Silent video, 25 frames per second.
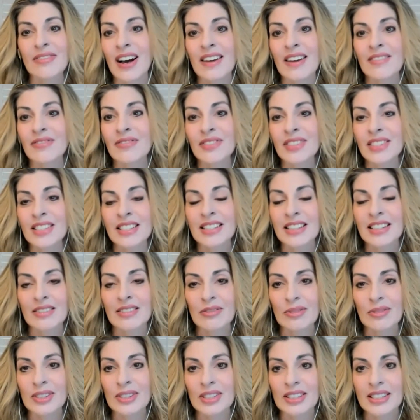I've seen it
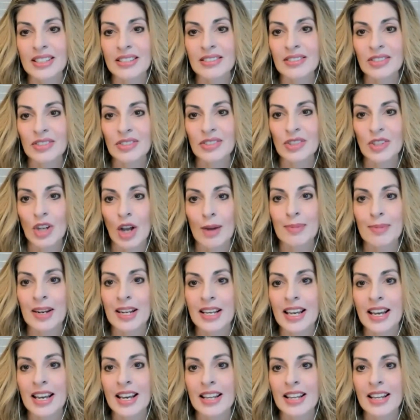really just time and
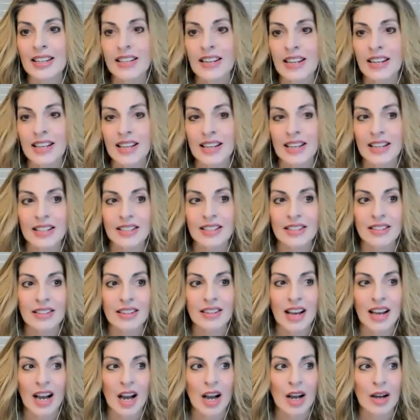again in